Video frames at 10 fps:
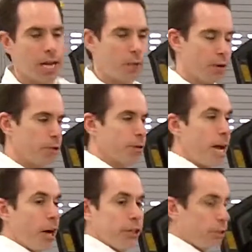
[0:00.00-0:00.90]
And what you're
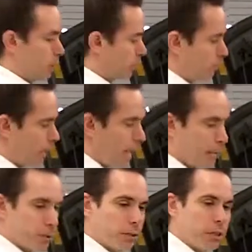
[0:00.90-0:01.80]
now doing is you're
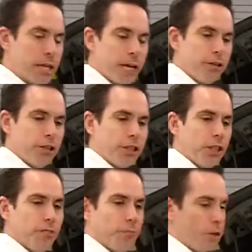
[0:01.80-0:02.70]
capturing the energy
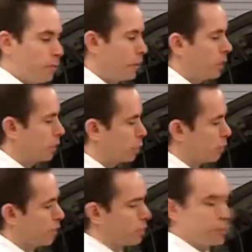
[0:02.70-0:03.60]
of movement and
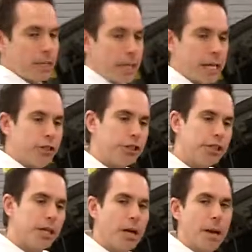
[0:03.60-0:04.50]
transferring that
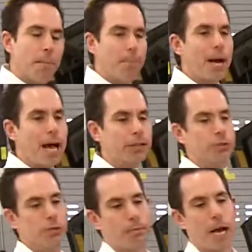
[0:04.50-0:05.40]
energy back
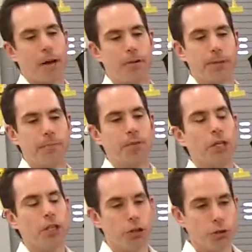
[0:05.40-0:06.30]
to the battery.
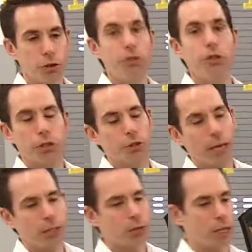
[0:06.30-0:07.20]
You do use your
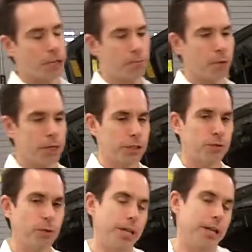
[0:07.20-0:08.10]
hydraulic brakes
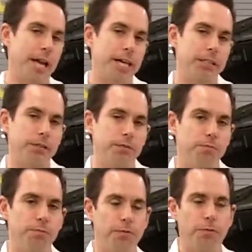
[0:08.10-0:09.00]
for that last
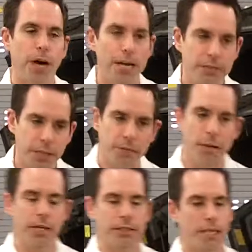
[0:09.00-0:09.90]
5-10
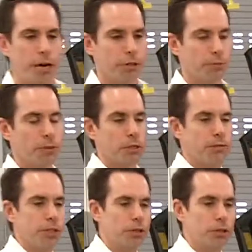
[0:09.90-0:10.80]
miles an hour to bring the
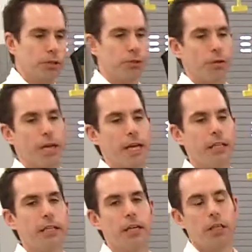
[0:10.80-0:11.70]
vehicle to a